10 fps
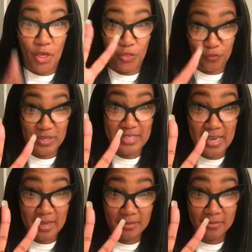three
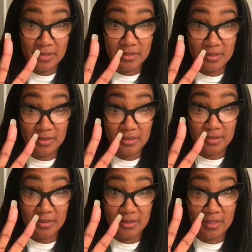times,
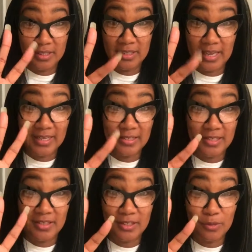and like I
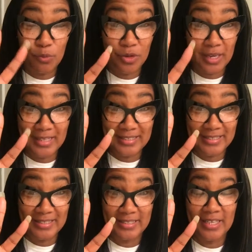said this morning I did
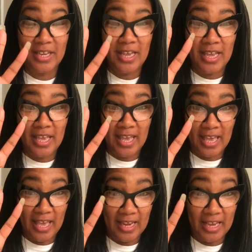it,
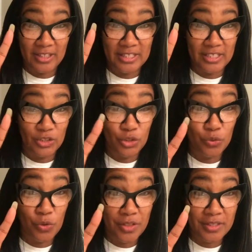and I did it
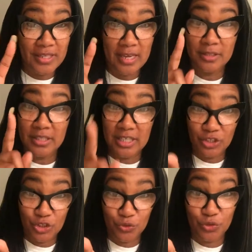2 other times because I
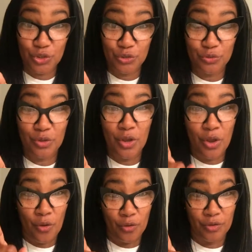showed you
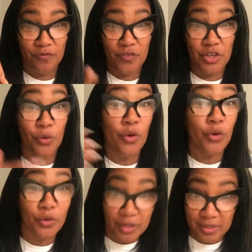on the video
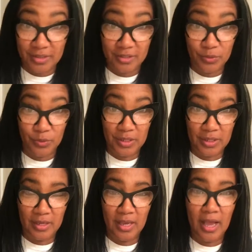earlier this week
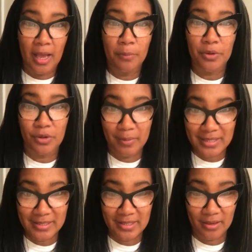how I put it on my
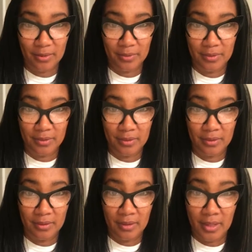scalp.
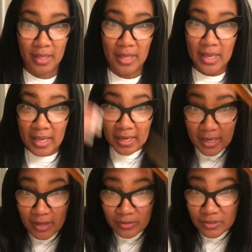
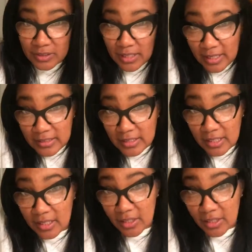Now, just like I said,